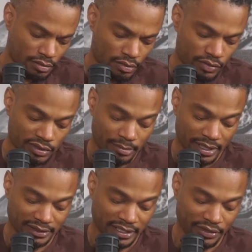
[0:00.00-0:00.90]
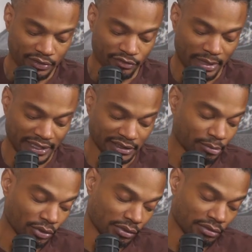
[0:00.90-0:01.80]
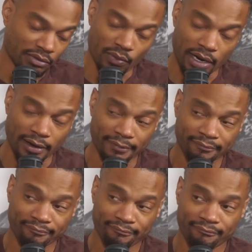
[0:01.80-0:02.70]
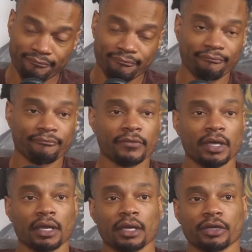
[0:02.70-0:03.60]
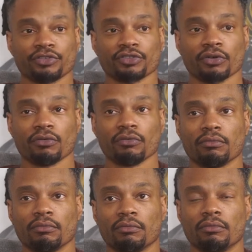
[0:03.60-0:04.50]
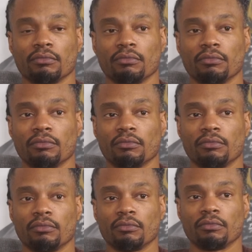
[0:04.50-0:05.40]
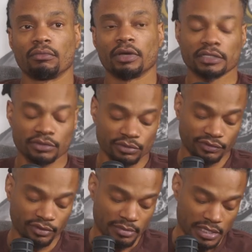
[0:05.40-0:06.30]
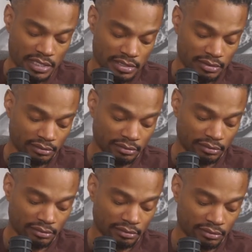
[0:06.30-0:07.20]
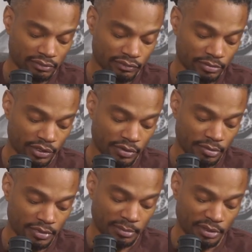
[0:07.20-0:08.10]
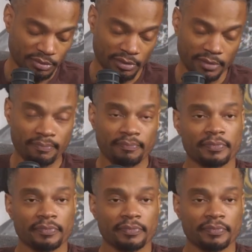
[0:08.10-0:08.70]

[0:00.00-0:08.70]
What was the best era of basketball and why? So, and this was from uh, from Tone at, at Mob.